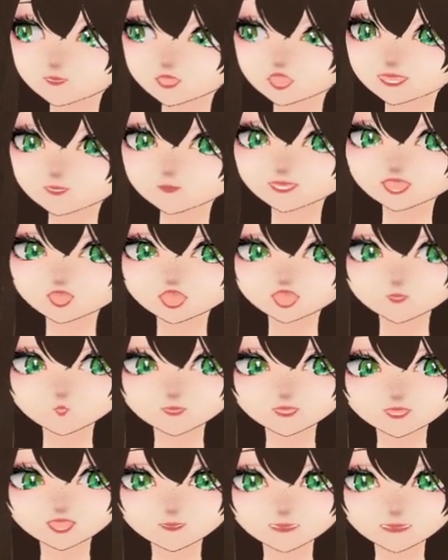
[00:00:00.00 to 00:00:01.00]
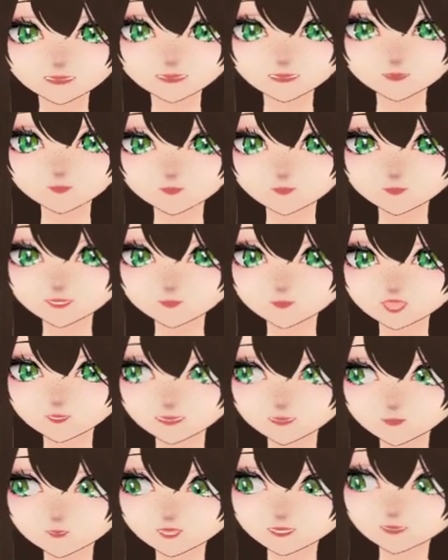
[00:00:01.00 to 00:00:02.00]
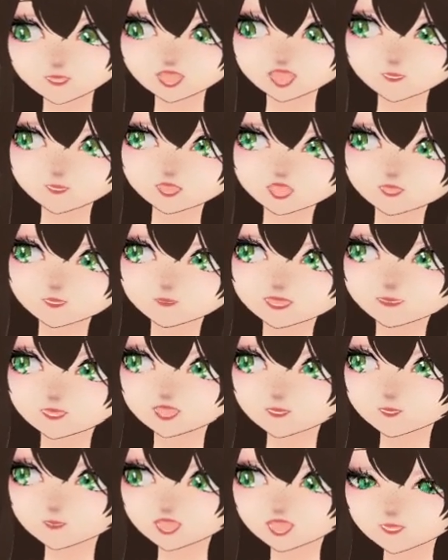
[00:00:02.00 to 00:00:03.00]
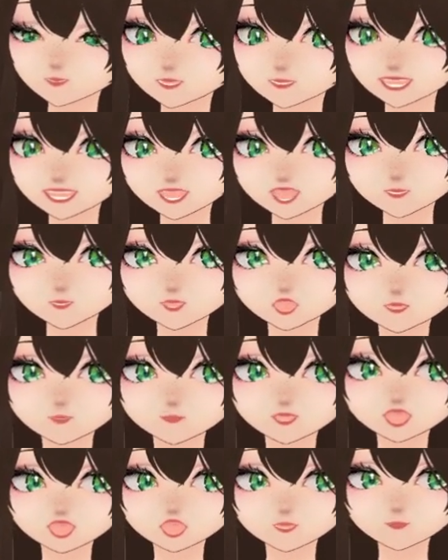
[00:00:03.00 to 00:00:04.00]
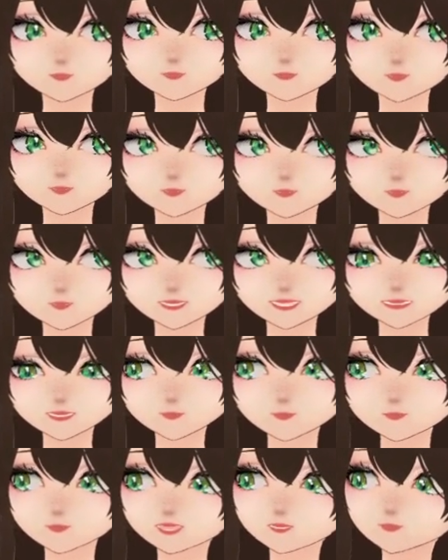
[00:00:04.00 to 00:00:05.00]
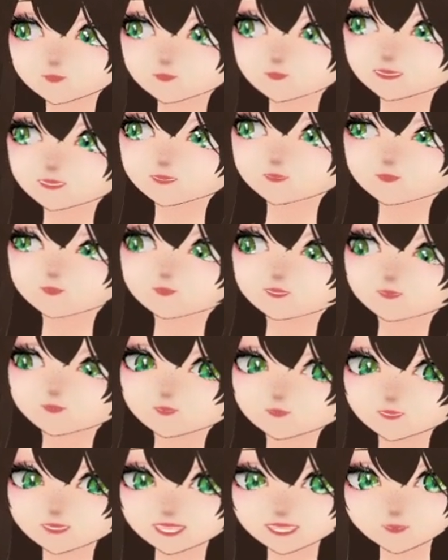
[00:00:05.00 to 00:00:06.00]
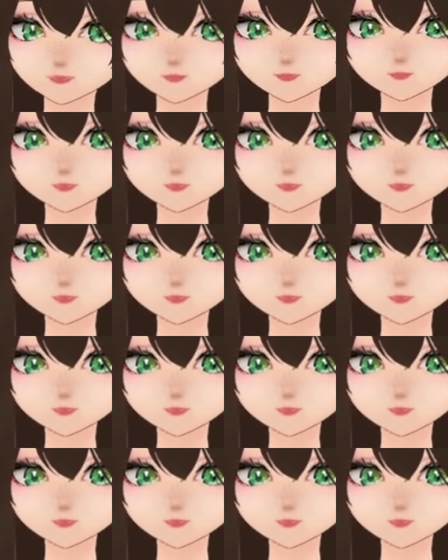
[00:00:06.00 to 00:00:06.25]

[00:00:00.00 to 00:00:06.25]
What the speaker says: and now I'm gonna be commissioning other artists so that I can add more stuff. It's just instant hate.